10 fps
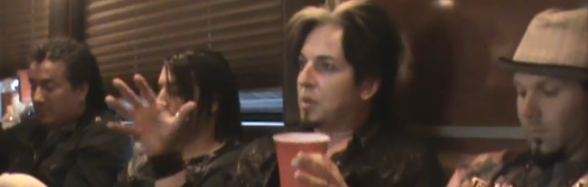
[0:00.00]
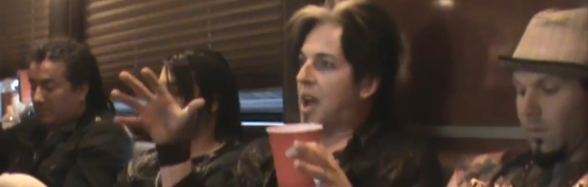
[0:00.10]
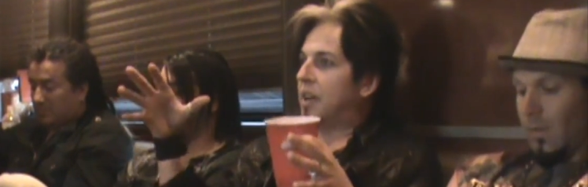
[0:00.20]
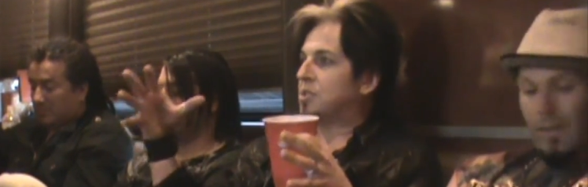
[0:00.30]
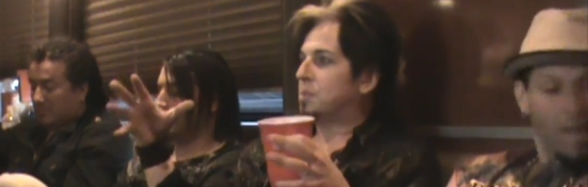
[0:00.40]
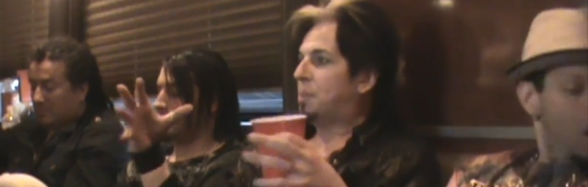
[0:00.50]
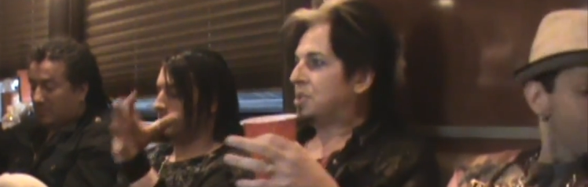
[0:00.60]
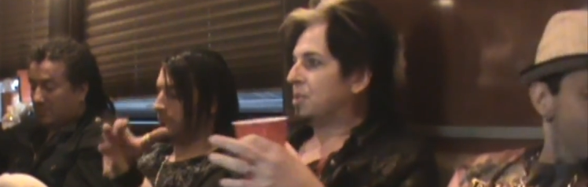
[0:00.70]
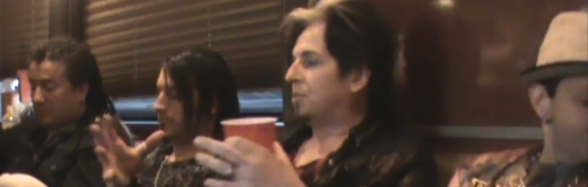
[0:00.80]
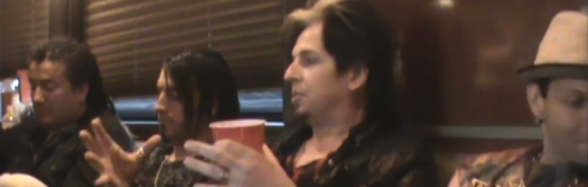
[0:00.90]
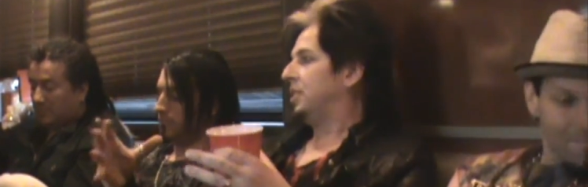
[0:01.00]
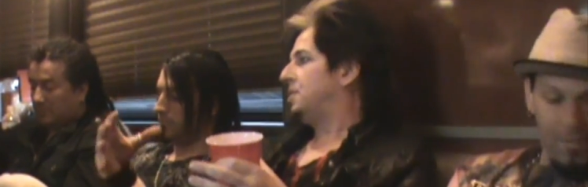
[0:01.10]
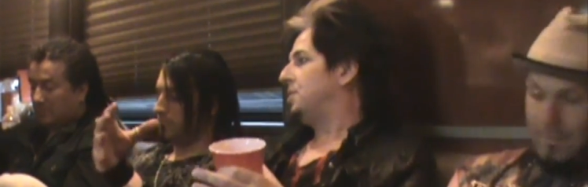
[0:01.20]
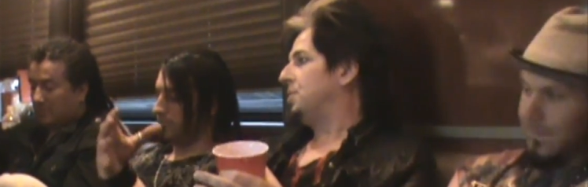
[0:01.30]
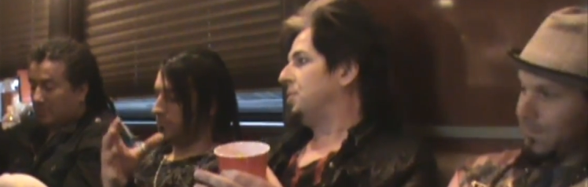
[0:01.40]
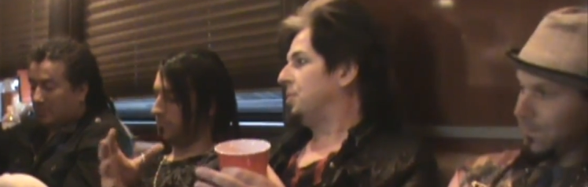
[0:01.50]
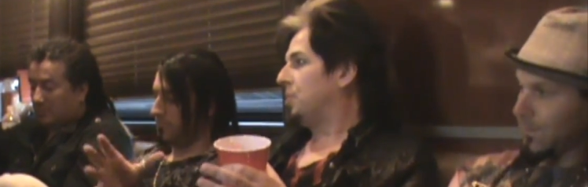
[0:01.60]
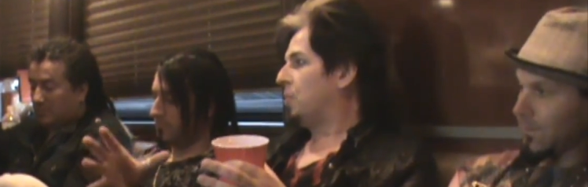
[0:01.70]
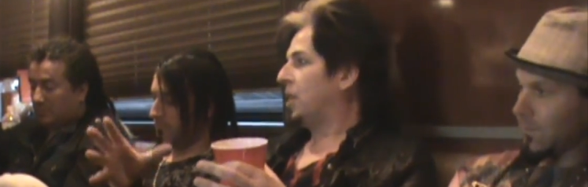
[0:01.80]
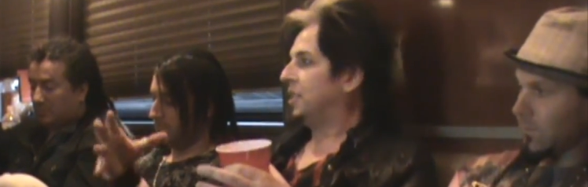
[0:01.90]
Speaker 1: not just pigeonholed into
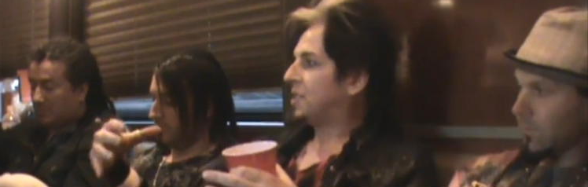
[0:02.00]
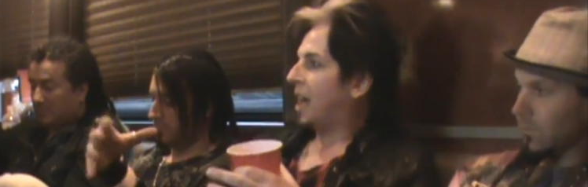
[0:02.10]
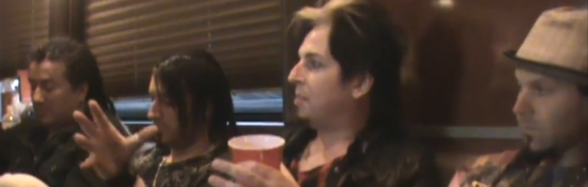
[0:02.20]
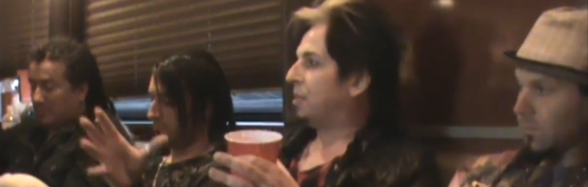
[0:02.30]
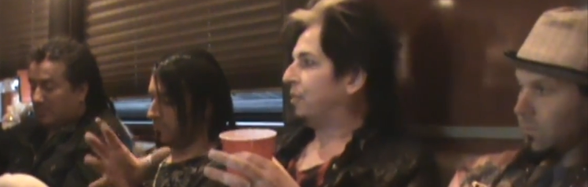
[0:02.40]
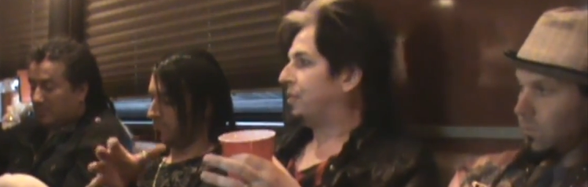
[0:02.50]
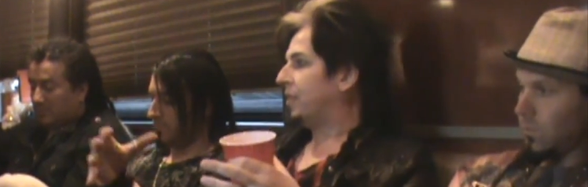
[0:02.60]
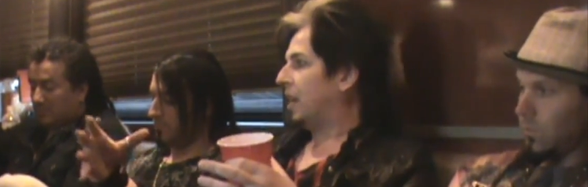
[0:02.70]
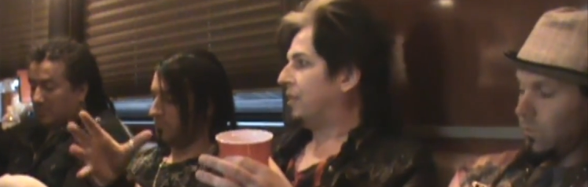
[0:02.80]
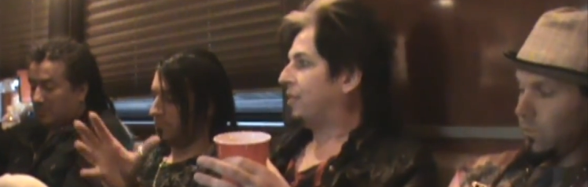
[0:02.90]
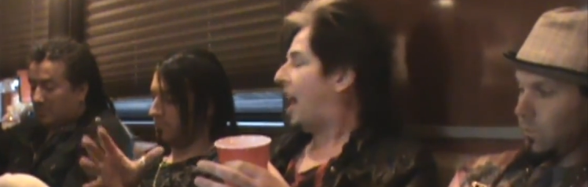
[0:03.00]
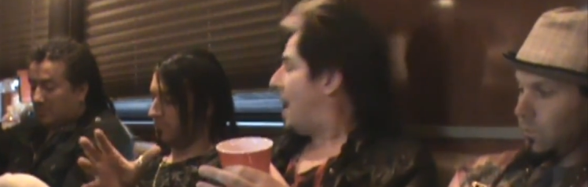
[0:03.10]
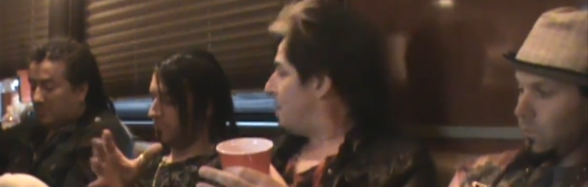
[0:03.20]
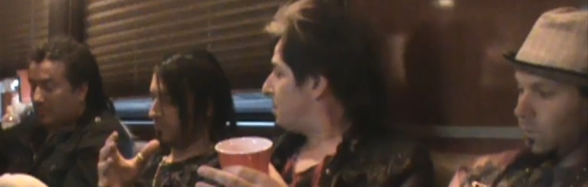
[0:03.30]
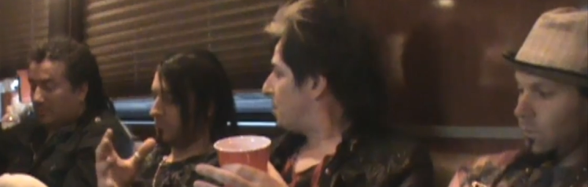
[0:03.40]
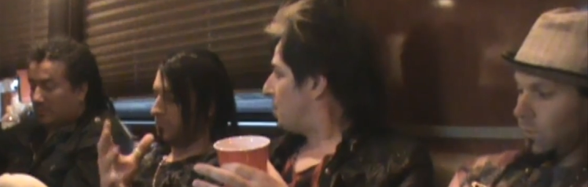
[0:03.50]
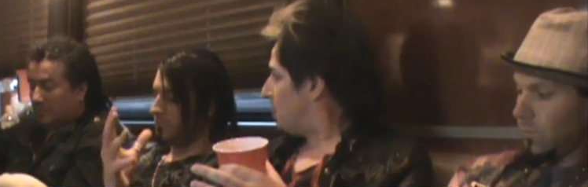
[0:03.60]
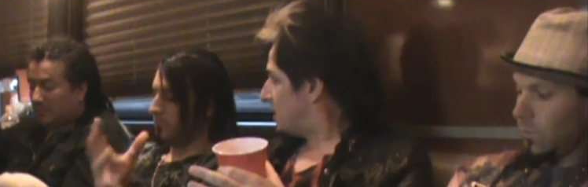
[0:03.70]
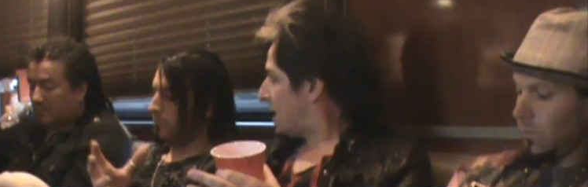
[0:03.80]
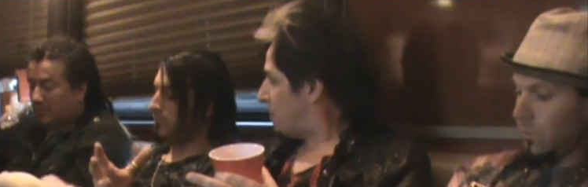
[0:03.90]
one type of vibe or one type